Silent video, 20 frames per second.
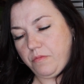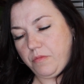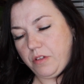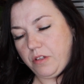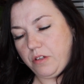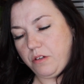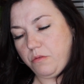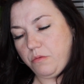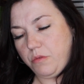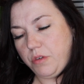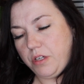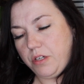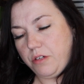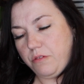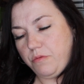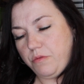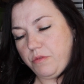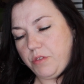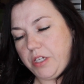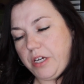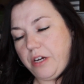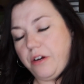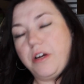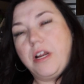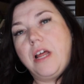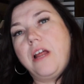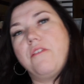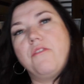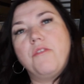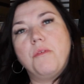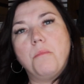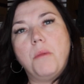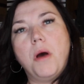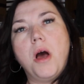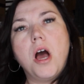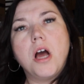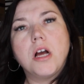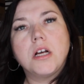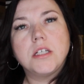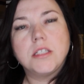I don't want to tear it out of the
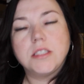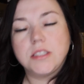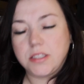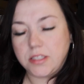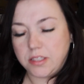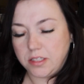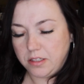box.